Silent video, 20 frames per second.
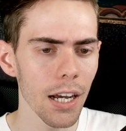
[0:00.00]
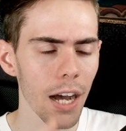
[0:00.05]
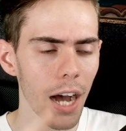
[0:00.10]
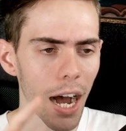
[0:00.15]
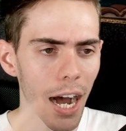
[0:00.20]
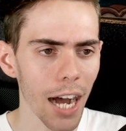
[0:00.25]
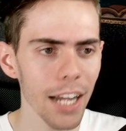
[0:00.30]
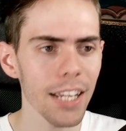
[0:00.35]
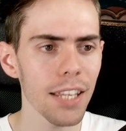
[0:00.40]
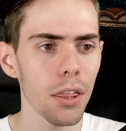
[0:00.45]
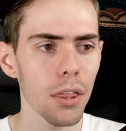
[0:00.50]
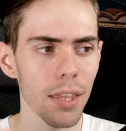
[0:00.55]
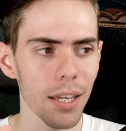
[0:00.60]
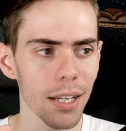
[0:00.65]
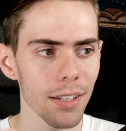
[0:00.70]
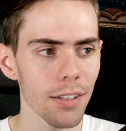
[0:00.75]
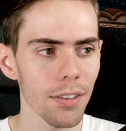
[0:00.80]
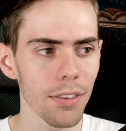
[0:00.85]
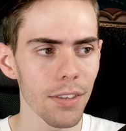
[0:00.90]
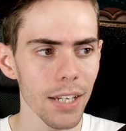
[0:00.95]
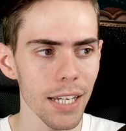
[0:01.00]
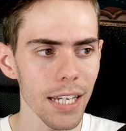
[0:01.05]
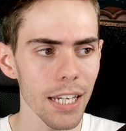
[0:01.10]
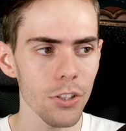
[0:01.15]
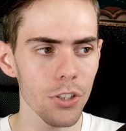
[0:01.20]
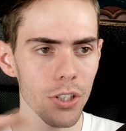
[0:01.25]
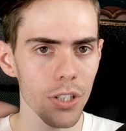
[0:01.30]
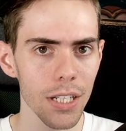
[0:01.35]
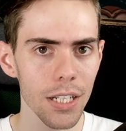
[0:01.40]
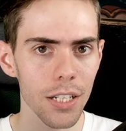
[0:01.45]
I think that it
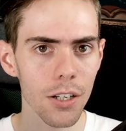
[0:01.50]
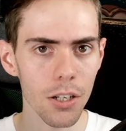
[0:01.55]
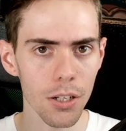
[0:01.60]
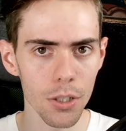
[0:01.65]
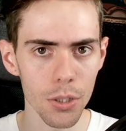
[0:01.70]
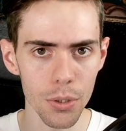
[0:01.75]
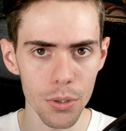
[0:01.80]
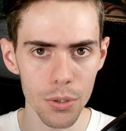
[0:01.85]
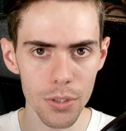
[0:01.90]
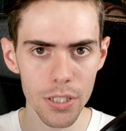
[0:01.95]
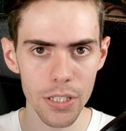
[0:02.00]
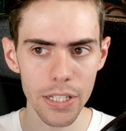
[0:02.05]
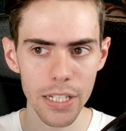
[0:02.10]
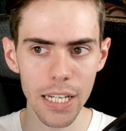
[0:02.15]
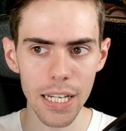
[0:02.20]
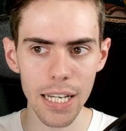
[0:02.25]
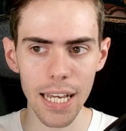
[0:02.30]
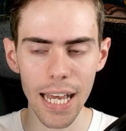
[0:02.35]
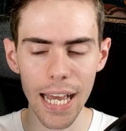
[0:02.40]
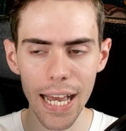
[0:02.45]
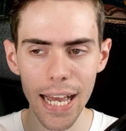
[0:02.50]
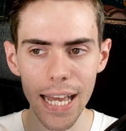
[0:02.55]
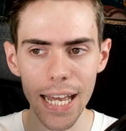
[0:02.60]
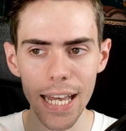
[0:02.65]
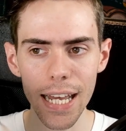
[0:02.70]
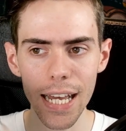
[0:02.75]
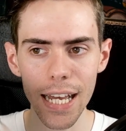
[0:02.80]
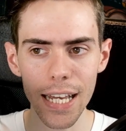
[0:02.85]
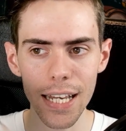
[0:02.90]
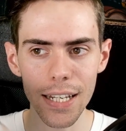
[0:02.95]
should include,
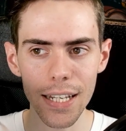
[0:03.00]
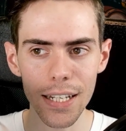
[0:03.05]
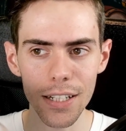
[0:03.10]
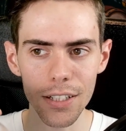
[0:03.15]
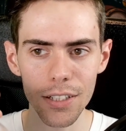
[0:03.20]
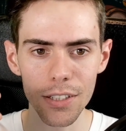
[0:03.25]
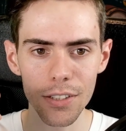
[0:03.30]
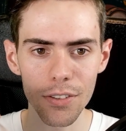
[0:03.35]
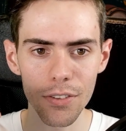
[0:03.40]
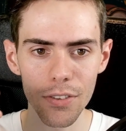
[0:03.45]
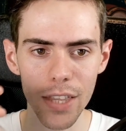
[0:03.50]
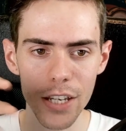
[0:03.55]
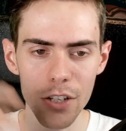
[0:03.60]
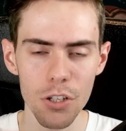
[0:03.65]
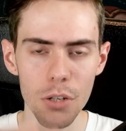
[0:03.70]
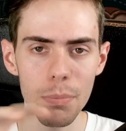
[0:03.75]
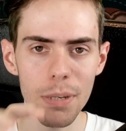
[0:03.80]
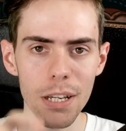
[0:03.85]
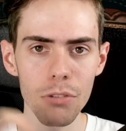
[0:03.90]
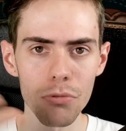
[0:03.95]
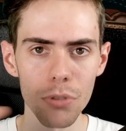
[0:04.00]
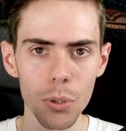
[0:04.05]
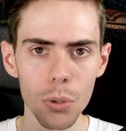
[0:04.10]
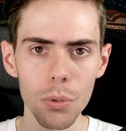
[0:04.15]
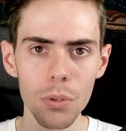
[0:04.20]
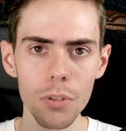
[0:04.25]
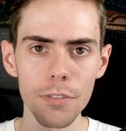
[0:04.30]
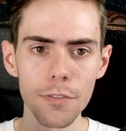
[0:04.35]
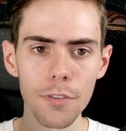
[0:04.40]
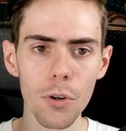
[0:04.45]
there should be a
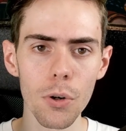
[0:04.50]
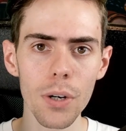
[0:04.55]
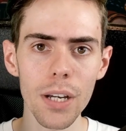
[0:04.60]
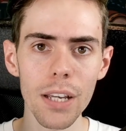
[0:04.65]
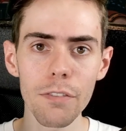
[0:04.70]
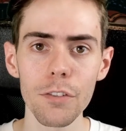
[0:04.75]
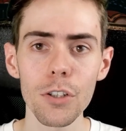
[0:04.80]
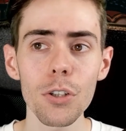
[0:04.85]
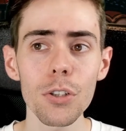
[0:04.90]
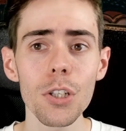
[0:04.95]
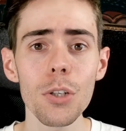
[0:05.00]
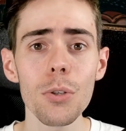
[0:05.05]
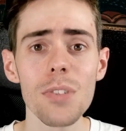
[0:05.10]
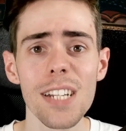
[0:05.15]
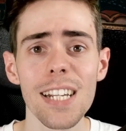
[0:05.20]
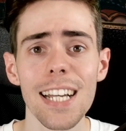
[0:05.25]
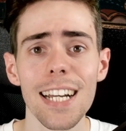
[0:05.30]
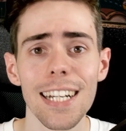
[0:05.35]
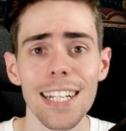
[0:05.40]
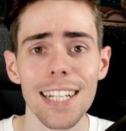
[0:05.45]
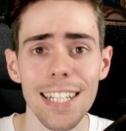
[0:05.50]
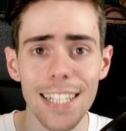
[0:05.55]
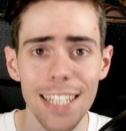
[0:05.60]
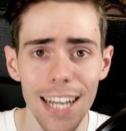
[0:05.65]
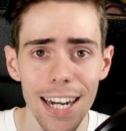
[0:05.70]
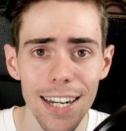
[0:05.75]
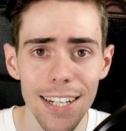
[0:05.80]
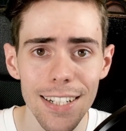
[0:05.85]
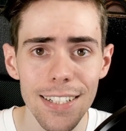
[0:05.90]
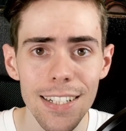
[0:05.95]
rule for if you're using a
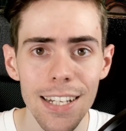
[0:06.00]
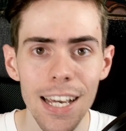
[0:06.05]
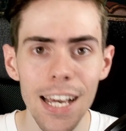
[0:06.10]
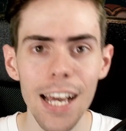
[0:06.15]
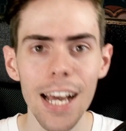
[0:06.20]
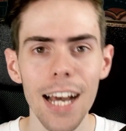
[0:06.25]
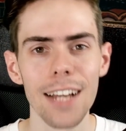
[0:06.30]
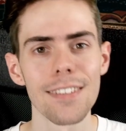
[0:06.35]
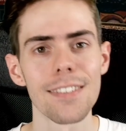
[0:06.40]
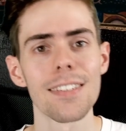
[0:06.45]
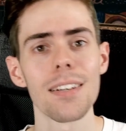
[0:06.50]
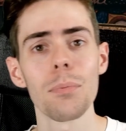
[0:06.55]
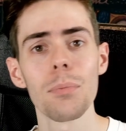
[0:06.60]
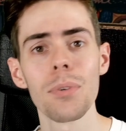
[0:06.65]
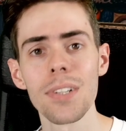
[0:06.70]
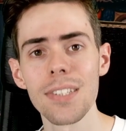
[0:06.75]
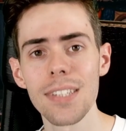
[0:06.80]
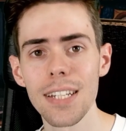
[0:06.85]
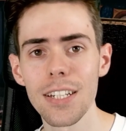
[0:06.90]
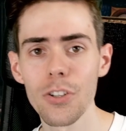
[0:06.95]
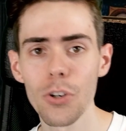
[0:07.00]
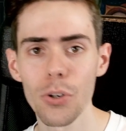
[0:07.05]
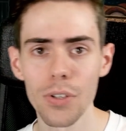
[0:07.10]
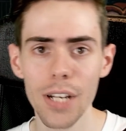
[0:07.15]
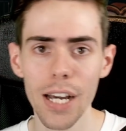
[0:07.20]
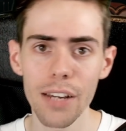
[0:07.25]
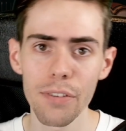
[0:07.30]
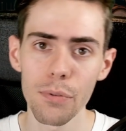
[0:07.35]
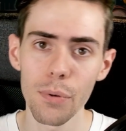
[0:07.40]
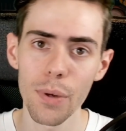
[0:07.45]
gun and someone's in your
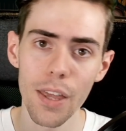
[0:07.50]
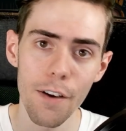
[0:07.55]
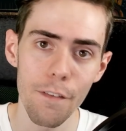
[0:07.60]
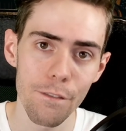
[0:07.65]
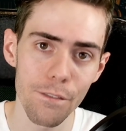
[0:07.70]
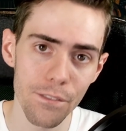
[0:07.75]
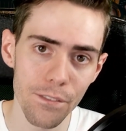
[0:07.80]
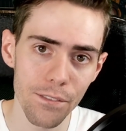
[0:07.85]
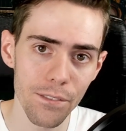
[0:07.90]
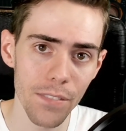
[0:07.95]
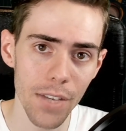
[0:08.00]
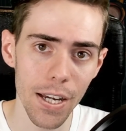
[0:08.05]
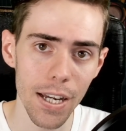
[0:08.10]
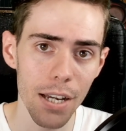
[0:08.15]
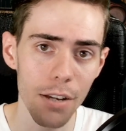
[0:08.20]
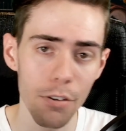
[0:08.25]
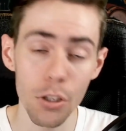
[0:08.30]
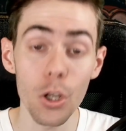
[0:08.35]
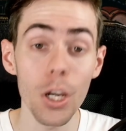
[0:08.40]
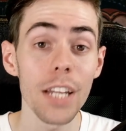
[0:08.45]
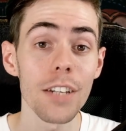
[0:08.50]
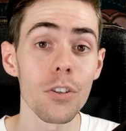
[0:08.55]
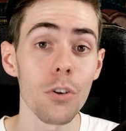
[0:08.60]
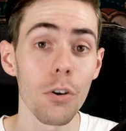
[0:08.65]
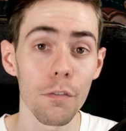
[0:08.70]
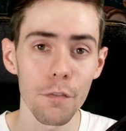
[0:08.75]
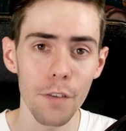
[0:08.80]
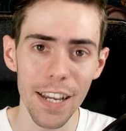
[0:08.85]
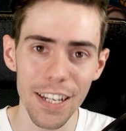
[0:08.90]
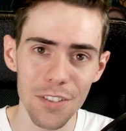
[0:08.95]
knife with in your
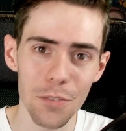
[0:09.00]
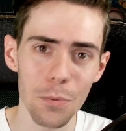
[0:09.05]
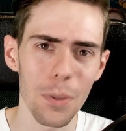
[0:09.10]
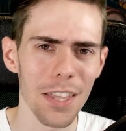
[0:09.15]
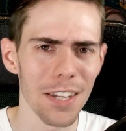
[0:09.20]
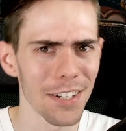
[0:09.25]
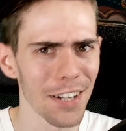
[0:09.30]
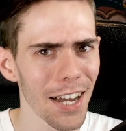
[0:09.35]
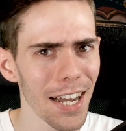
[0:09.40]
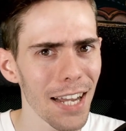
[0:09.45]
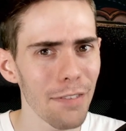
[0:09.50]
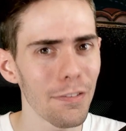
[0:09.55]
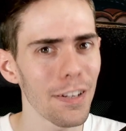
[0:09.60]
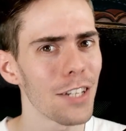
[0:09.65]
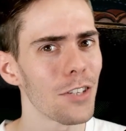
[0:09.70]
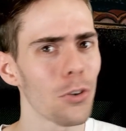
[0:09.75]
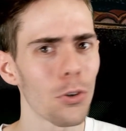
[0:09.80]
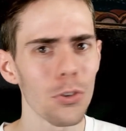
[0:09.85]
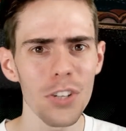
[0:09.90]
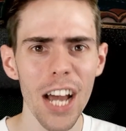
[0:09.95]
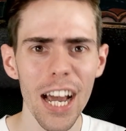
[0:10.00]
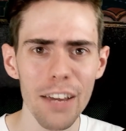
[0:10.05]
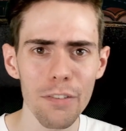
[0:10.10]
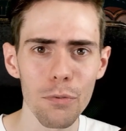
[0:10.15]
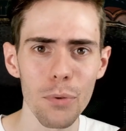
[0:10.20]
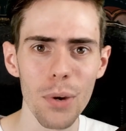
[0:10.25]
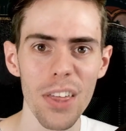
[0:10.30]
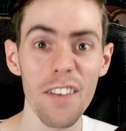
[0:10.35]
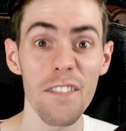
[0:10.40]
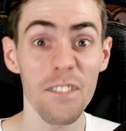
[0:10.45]
face with a knife, in your knife
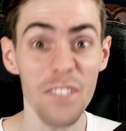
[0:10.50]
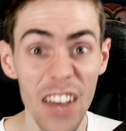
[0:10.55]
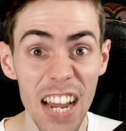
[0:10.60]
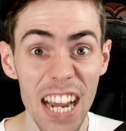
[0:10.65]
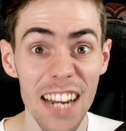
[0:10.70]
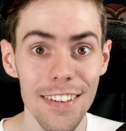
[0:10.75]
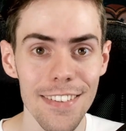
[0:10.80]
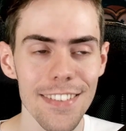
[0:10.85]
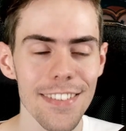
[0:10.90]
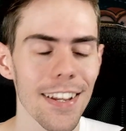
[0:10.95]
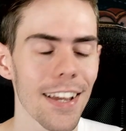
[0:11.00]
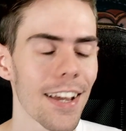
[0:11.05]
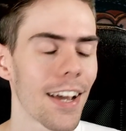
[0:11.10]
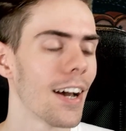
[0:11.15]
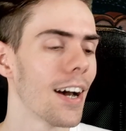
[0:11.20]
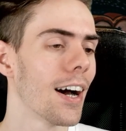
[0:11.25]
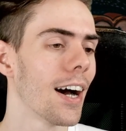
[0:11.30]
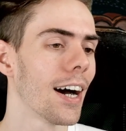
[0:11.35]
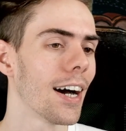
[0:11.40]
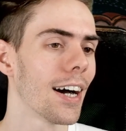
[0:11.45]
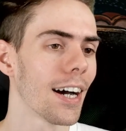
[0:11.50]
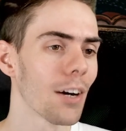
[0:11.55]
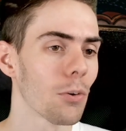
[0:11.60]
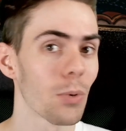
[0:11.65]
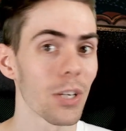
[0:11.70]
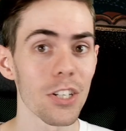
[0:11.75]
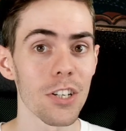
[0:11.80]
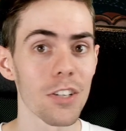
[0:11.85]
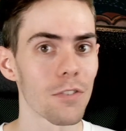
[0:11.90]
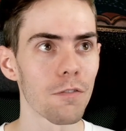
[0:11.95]
with a face,
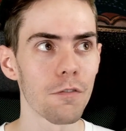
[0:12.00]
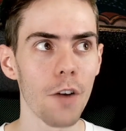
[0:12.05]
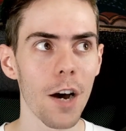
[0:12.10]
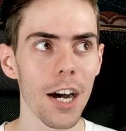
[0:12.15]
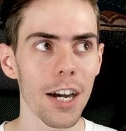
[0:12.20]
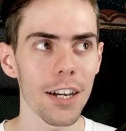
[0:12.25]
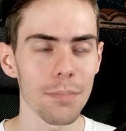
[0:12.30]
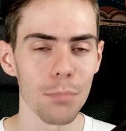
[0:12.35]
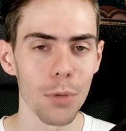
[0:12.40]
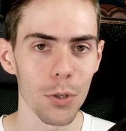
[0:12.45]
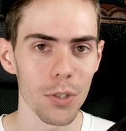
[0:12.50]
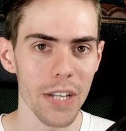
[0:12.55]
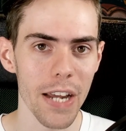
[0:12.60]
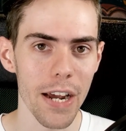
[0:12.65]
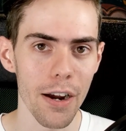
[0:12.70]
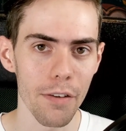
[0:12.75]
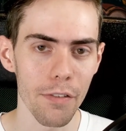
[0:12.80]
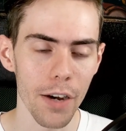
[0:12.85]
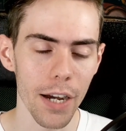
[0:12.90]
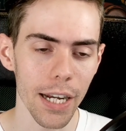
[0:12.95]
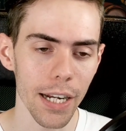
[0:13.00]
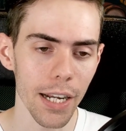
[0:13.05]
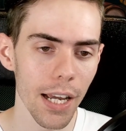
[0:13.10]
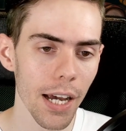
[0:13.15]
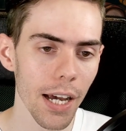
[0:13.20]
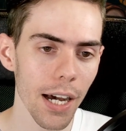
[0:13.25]
which is far more terrifying.